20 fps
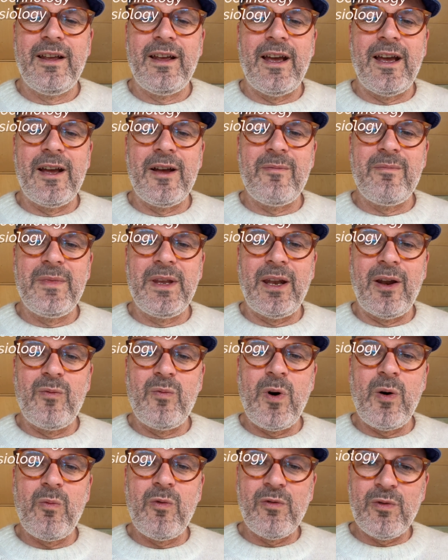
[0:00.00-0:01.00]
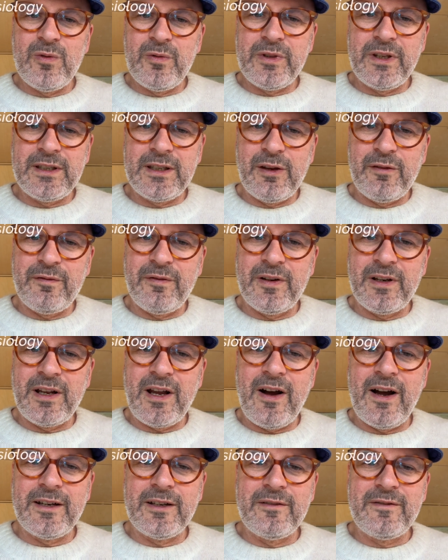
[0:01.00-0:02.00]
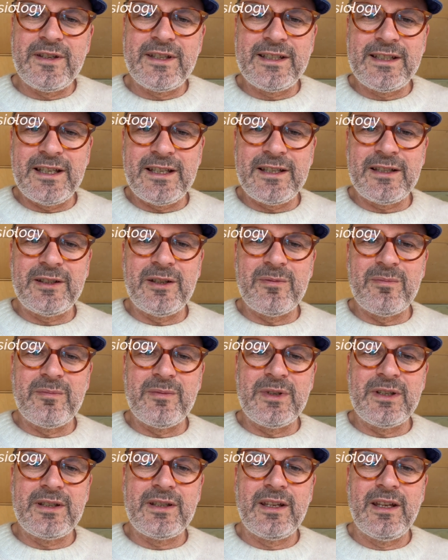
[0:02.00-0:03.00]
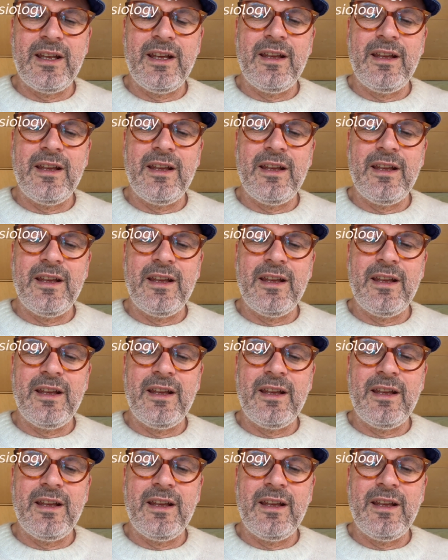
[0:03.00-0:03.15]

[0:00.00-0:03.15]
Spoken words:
What were all the different kind of systems